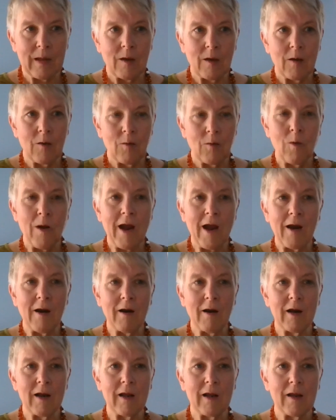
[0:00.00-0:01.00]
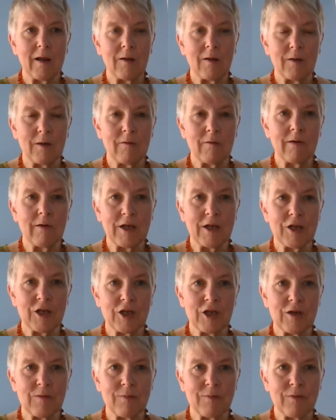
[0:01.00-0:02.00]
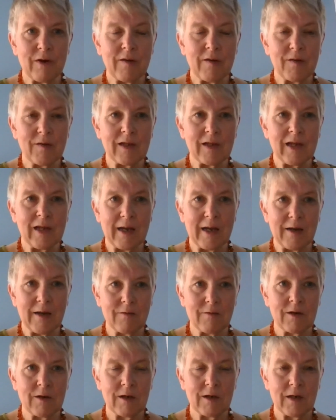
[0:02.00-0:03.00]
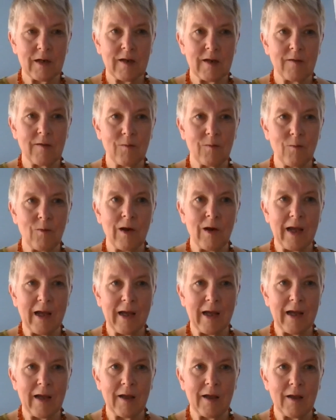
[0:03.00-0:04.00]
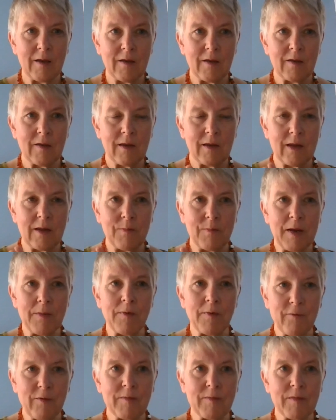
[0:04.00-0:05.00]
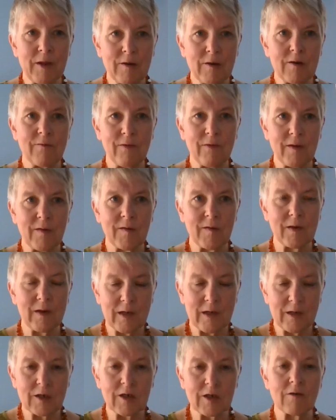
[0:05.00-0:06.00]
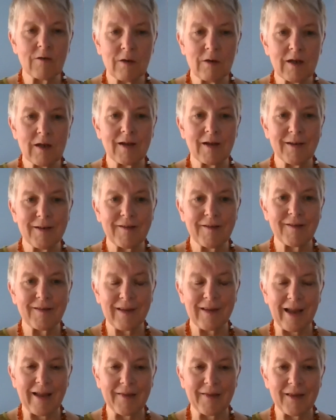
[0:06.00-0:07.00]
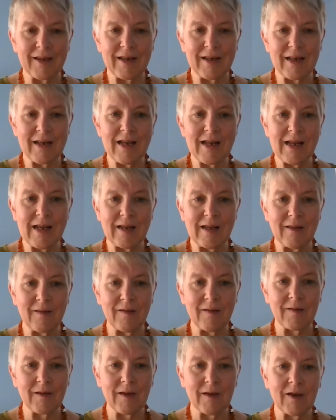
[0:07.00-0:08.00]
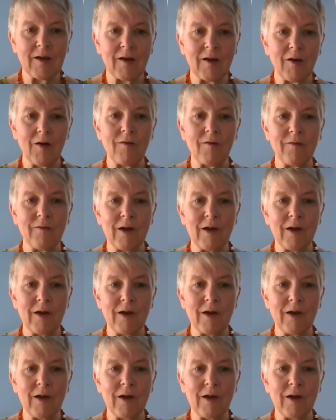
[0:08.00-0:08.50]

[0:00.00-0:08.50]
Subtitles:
Where the relationship breaks down is where the people from the university don't understand the needs of